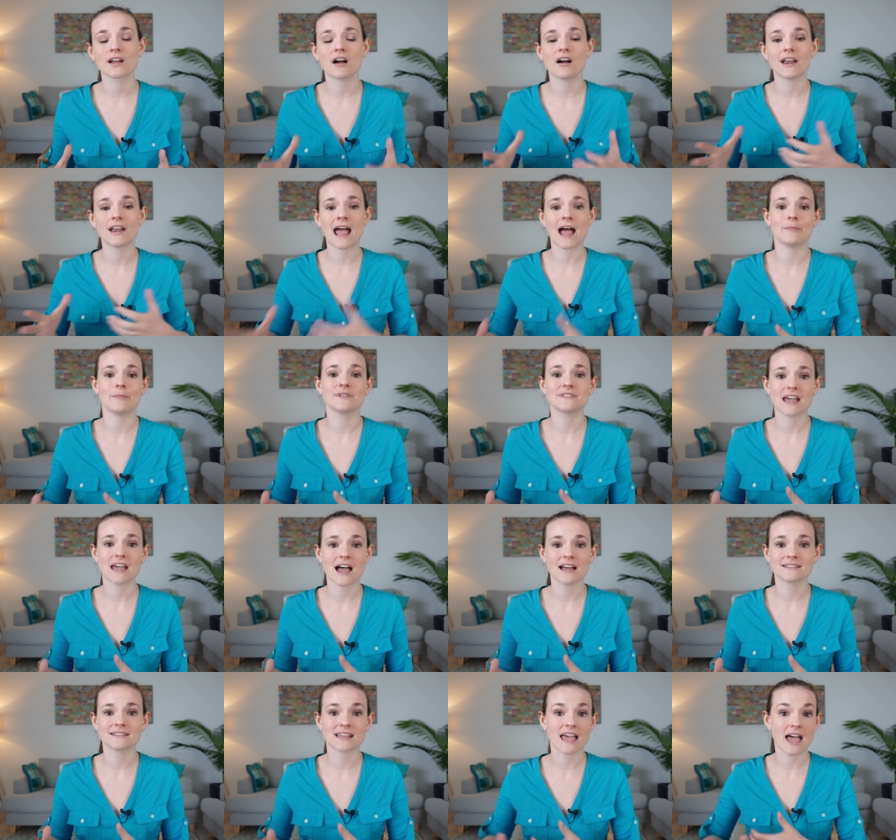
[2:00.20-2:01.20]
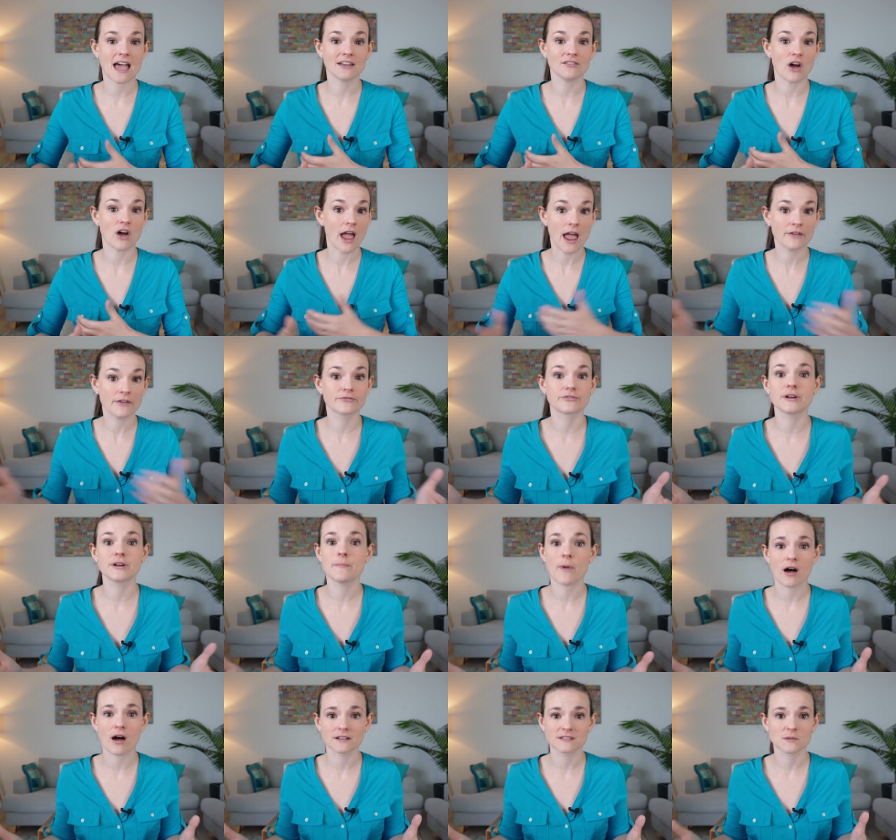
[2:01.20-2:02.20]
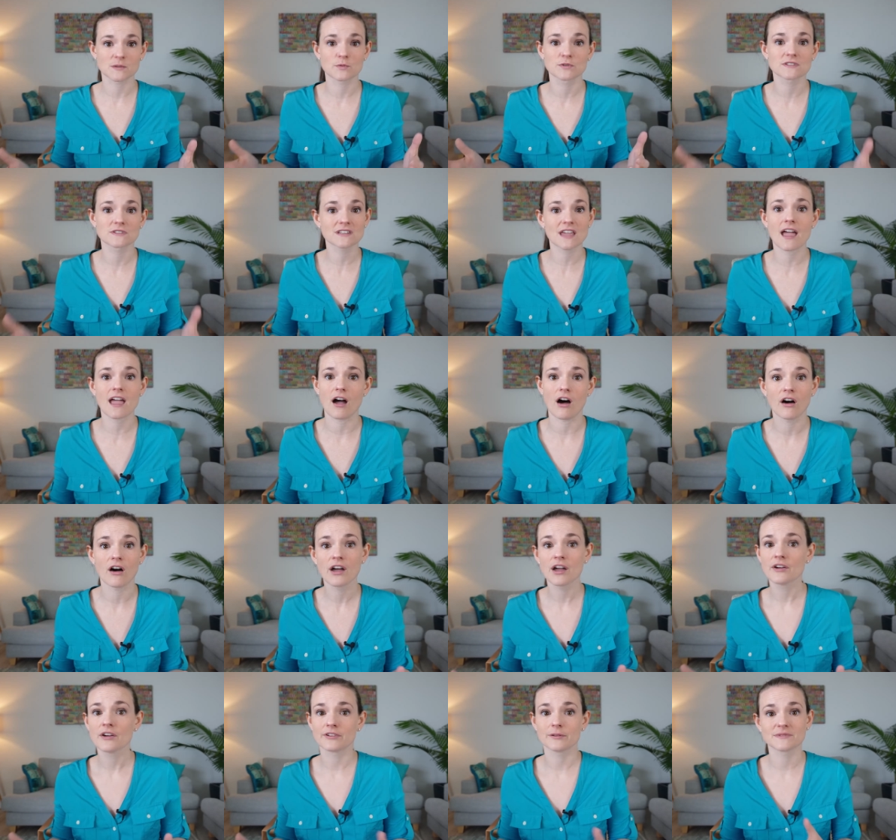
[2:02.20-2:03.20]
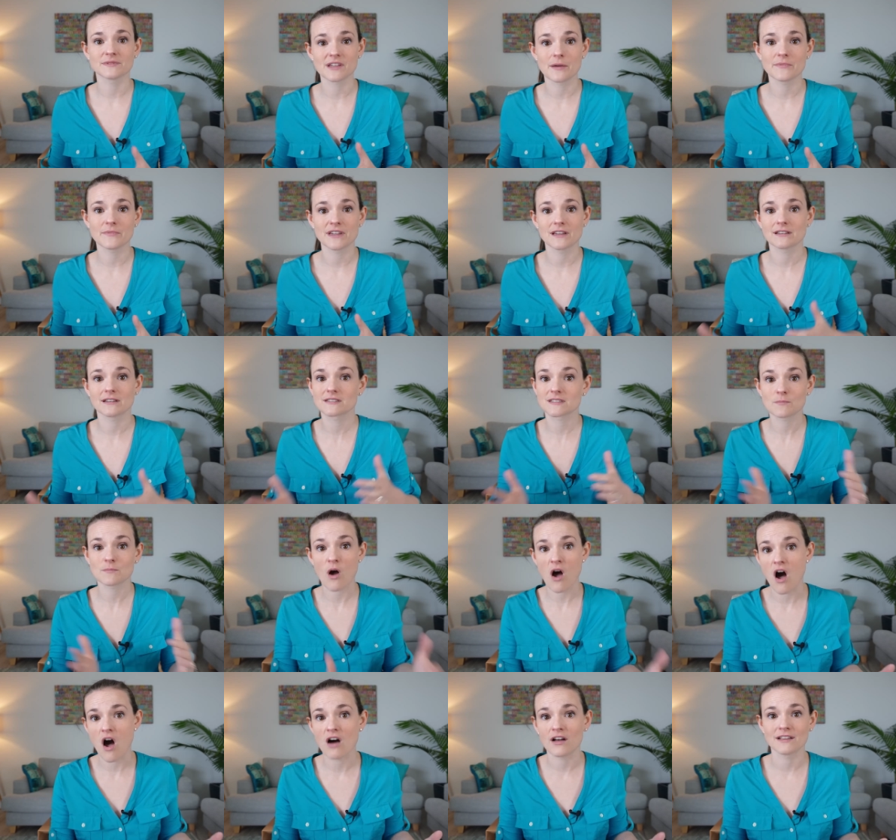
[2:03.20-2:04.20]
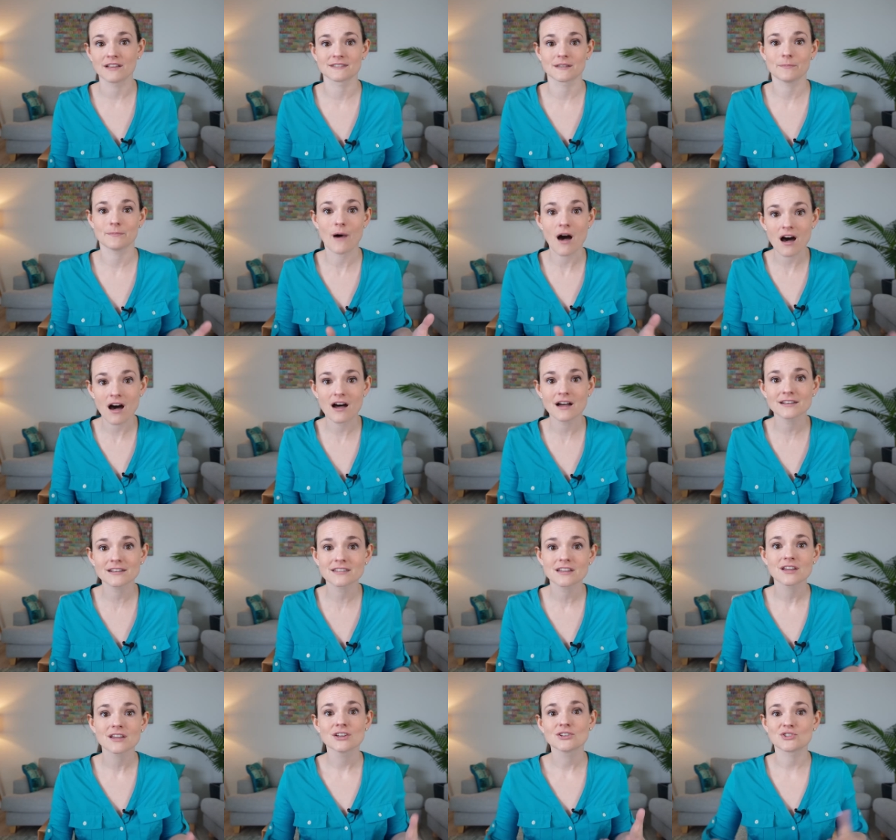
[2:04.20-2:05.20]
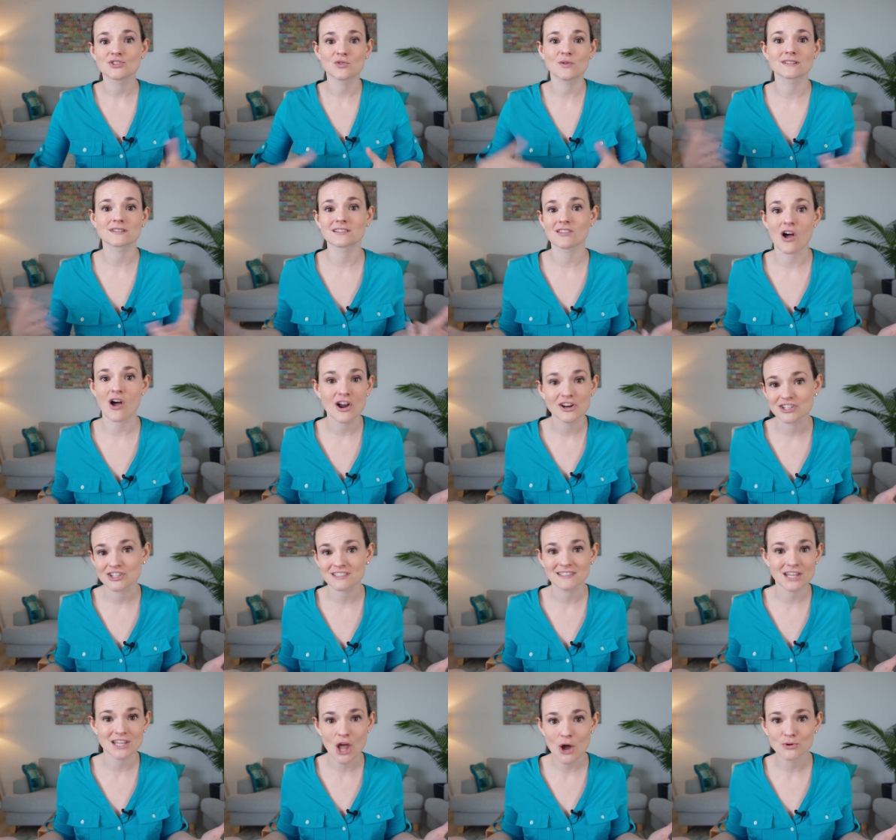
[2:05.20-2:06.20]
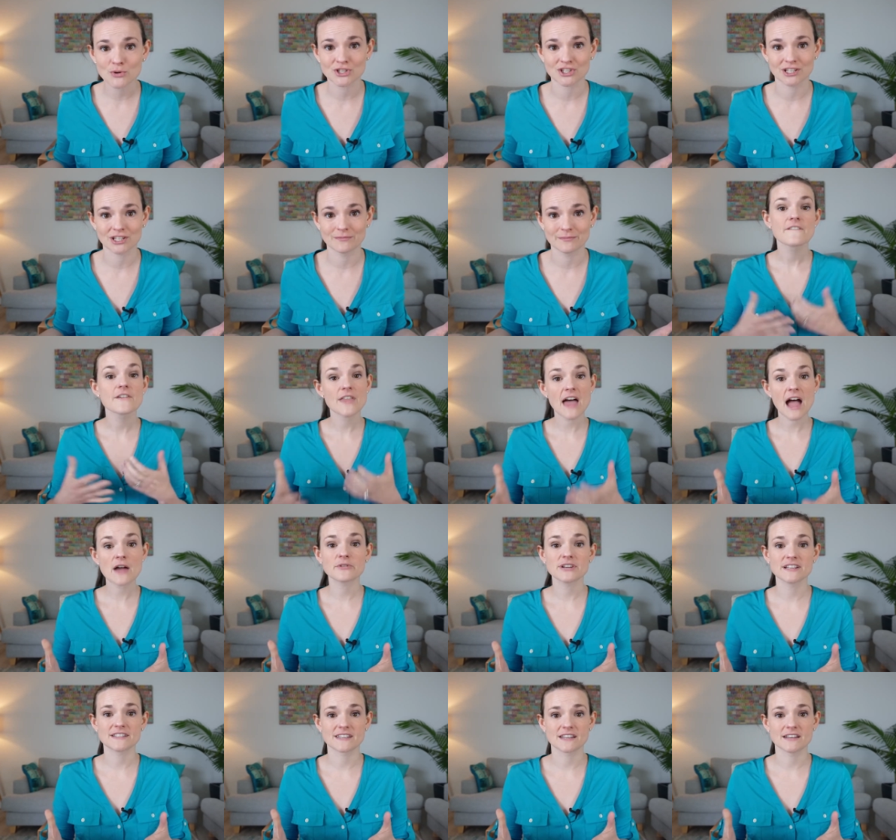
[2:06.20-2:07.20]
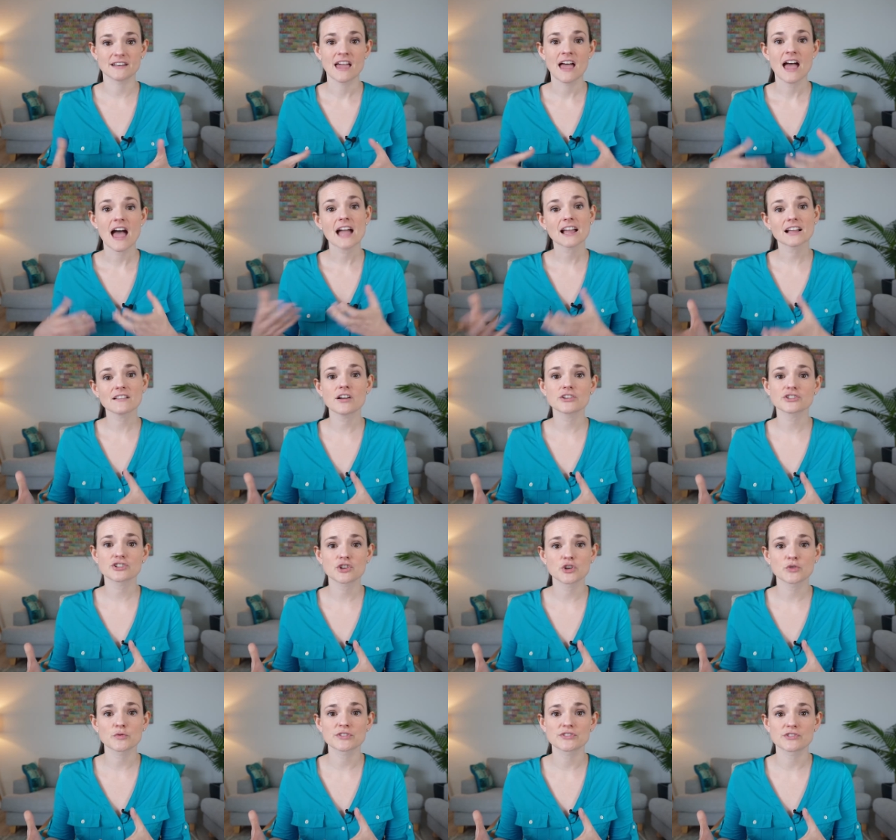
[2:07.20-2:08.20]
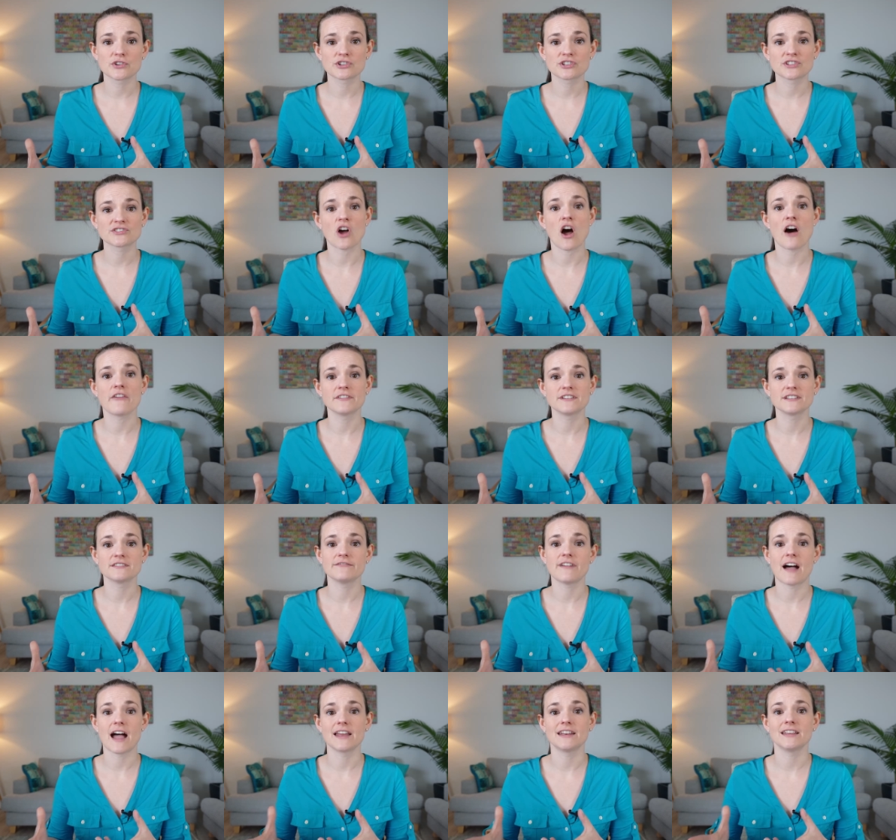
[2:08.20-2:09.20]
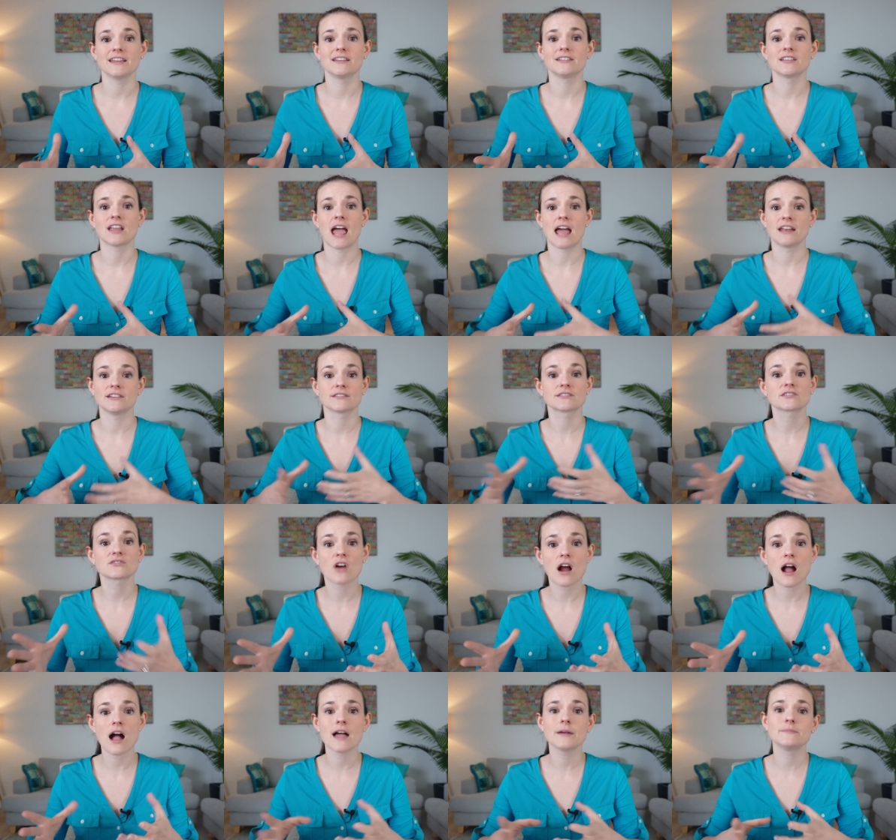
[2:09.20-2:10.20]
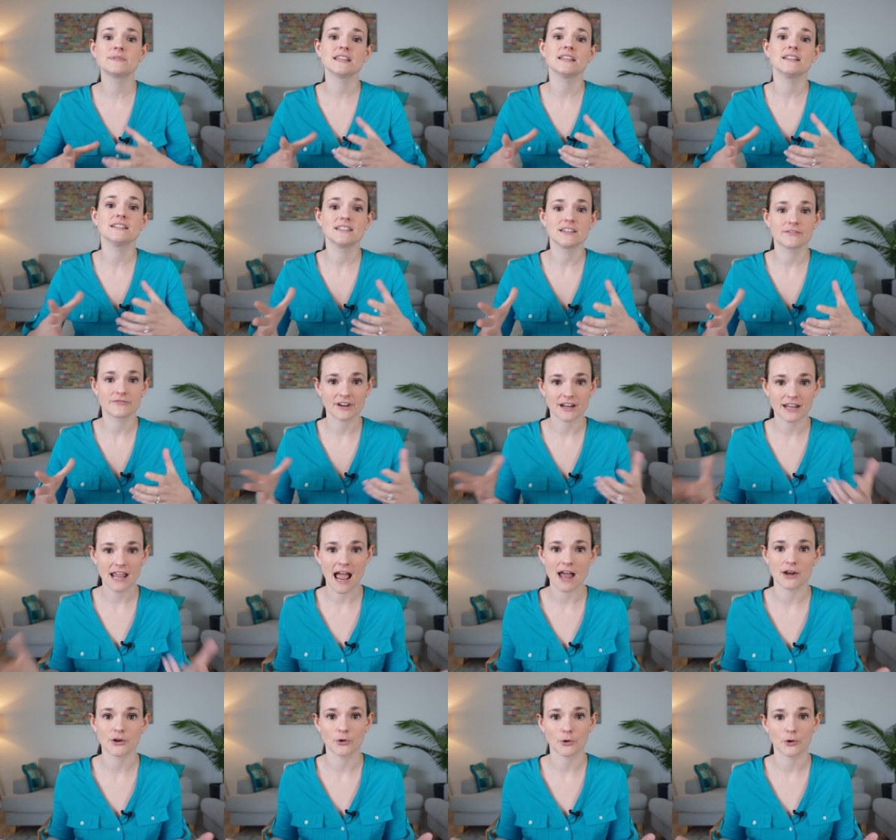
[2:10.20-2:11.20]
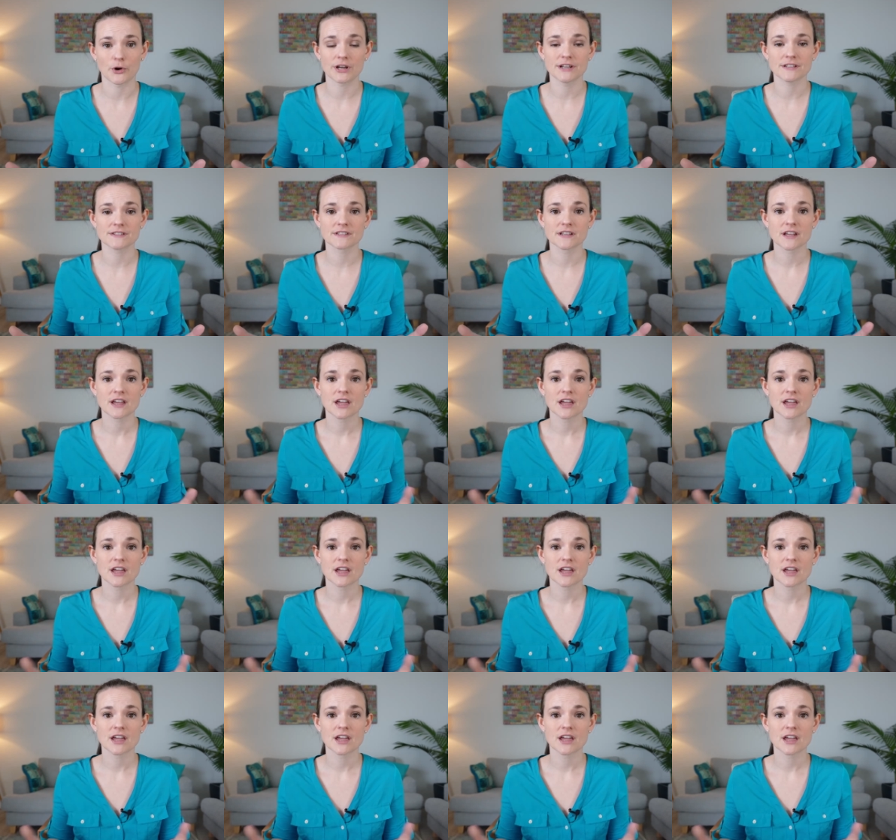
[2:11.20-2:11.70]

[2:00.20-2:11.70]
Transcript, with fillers: on habitats at every possible scale, from something as small as a pond to as large as the ocean. For that reason, ecological research is often divided and described in different categories.